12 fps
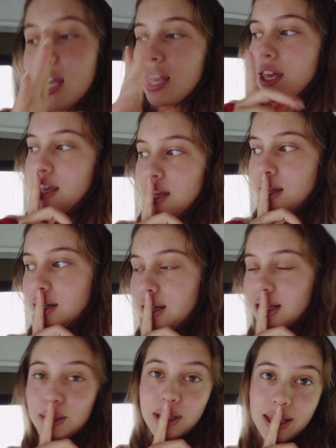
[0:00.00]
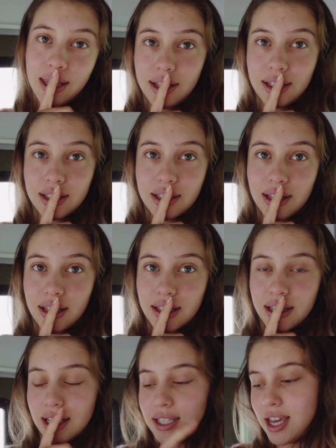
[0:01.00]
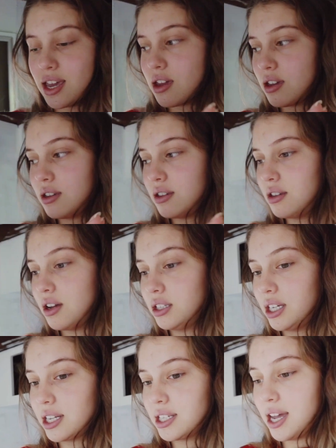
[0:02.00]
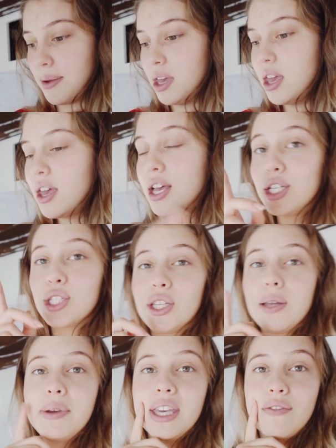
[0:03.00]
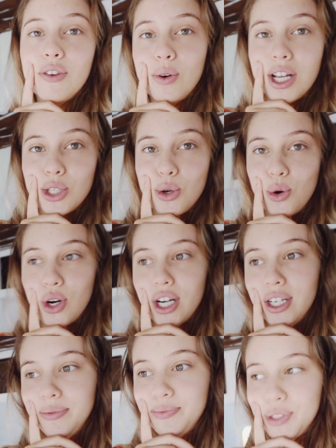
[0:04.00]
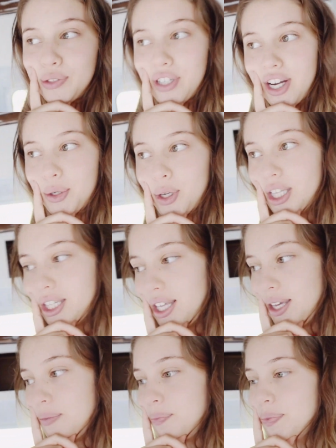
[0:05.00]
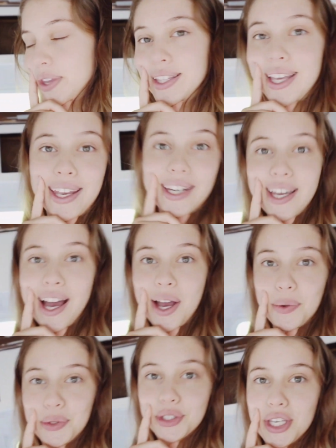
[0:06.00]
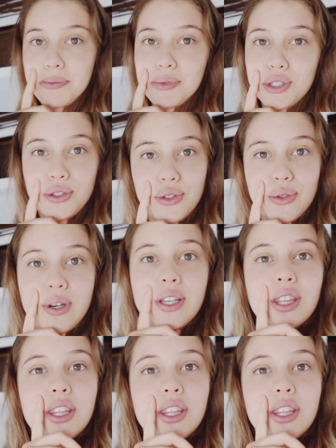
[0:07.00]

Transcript: and that's it. That's gonna take a lot of time. So let me give you a tour very quickly, and then I will skip to the